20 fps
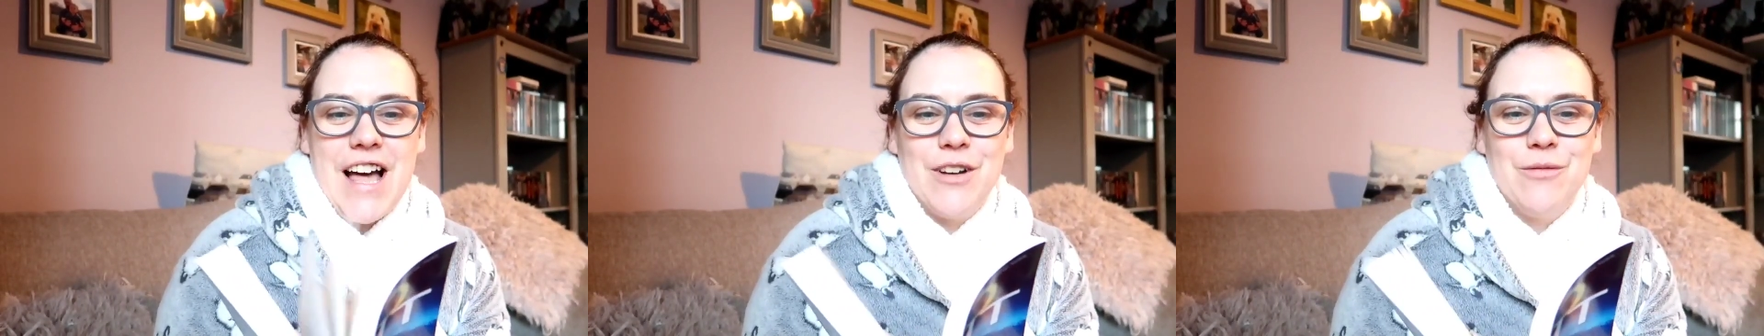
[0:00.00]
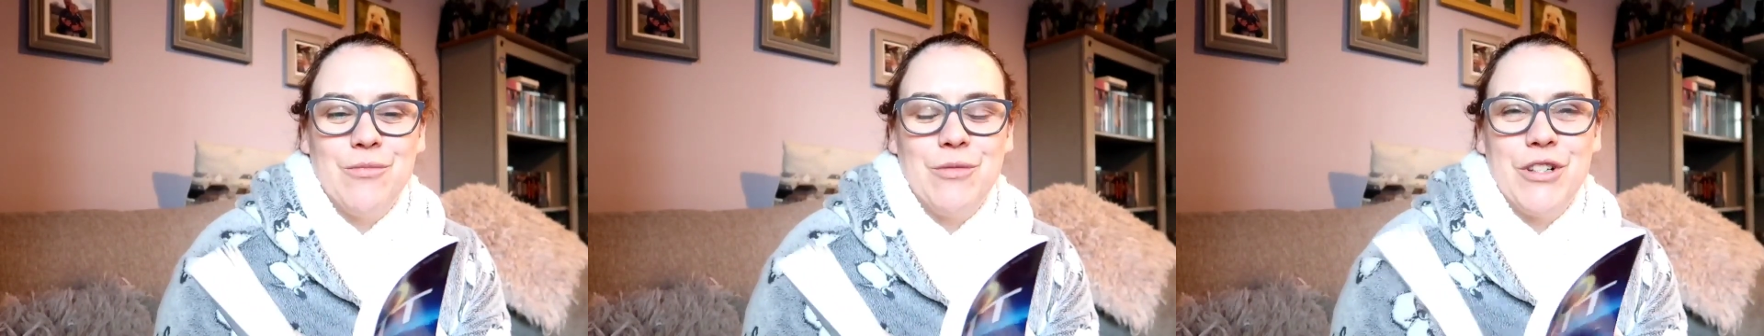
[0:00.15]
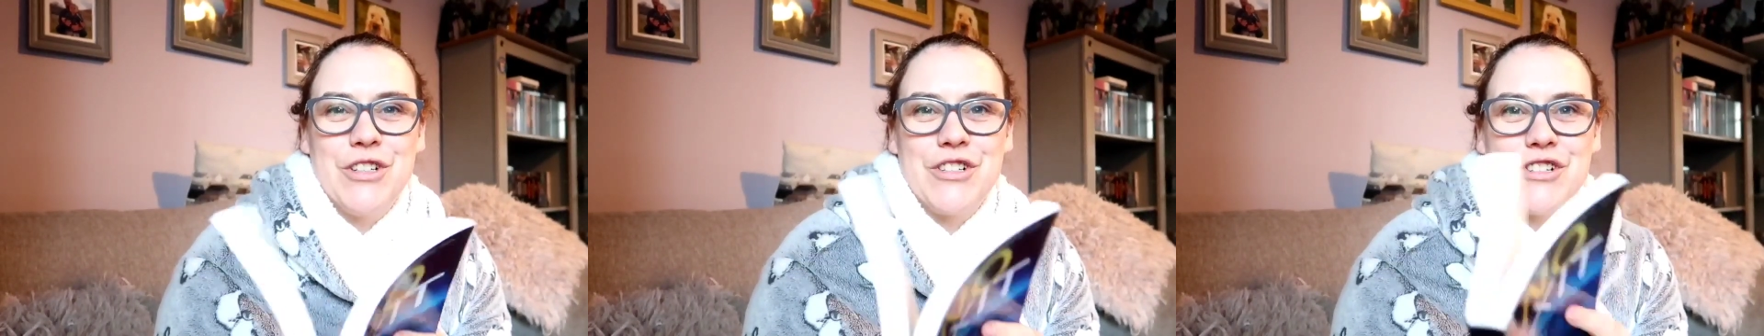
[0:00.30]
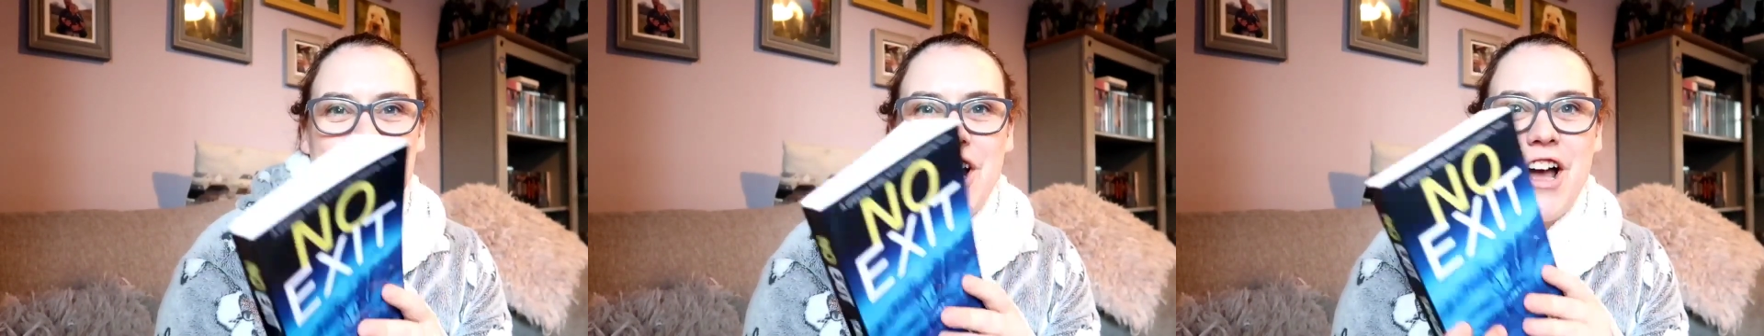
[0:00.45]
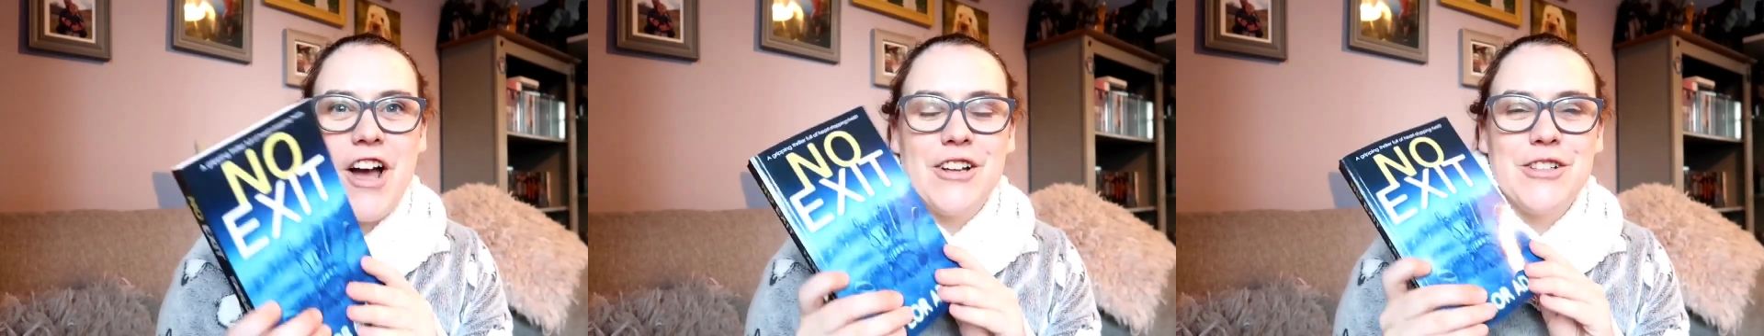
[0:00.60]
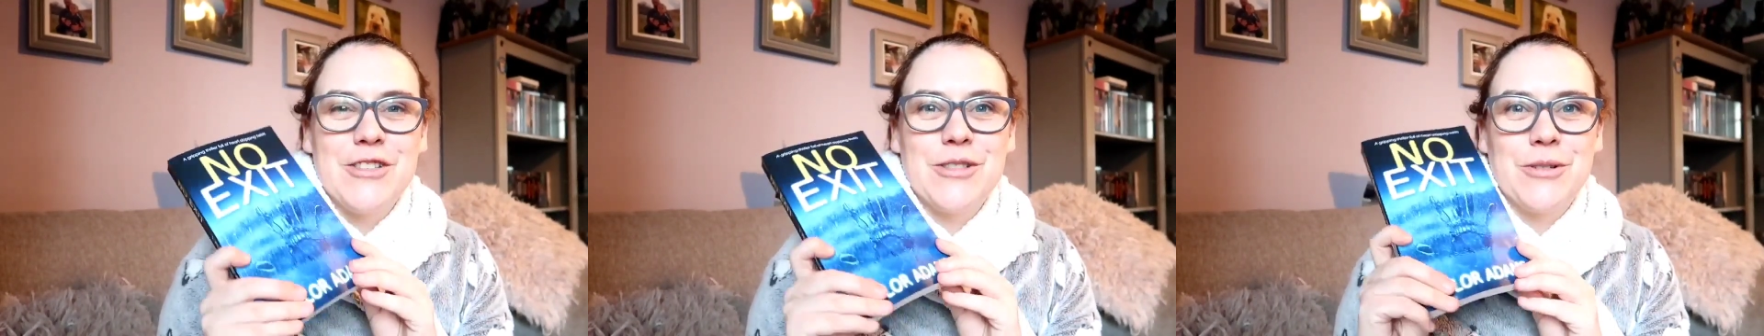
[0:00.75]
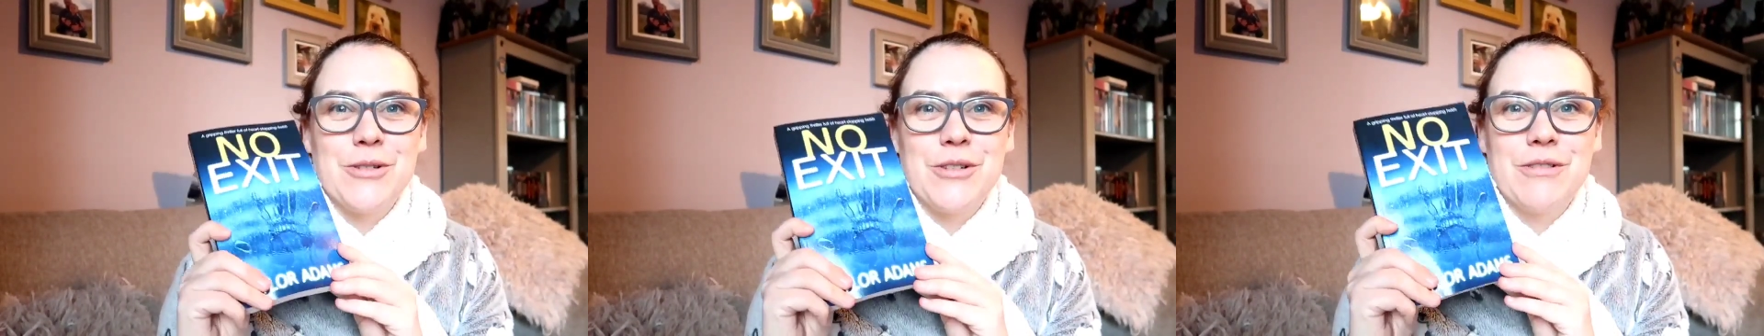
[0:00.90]
and I'm wondering how
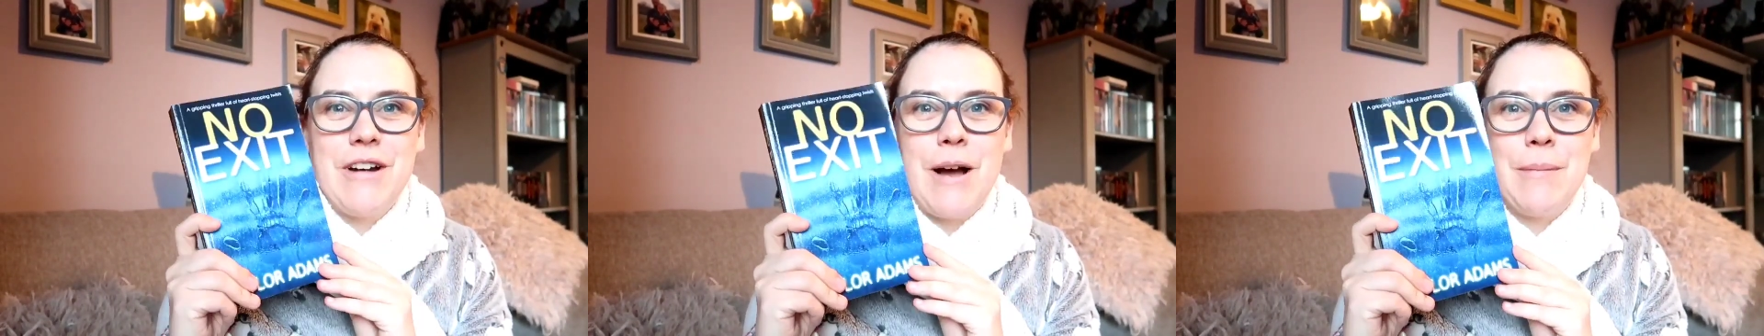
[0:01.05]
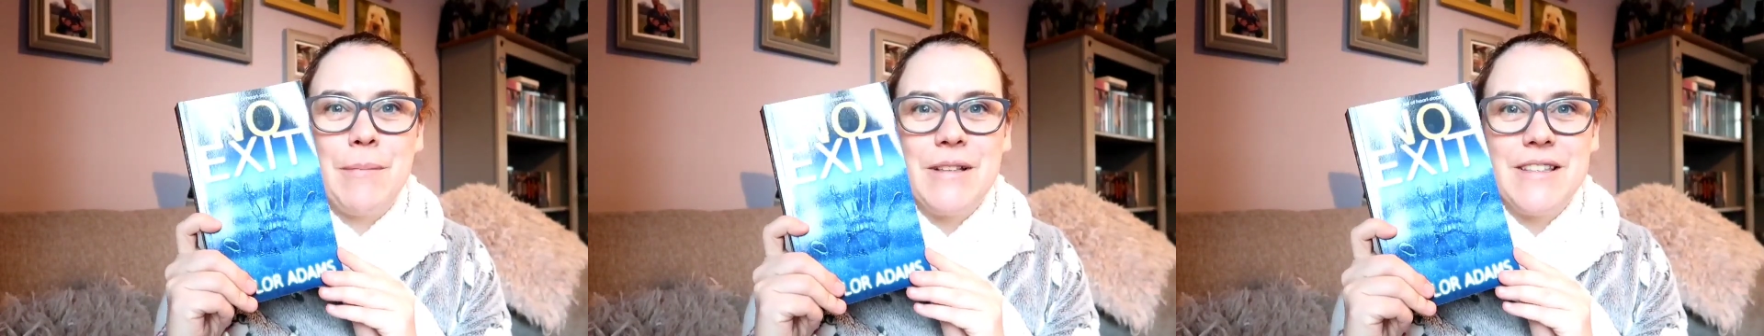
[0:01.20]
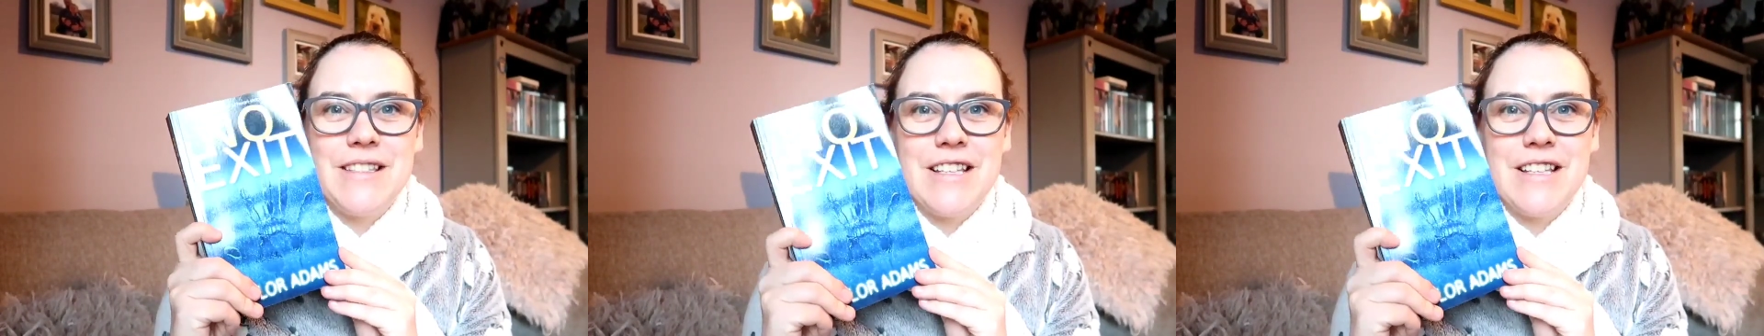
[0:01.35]
it's going to wrap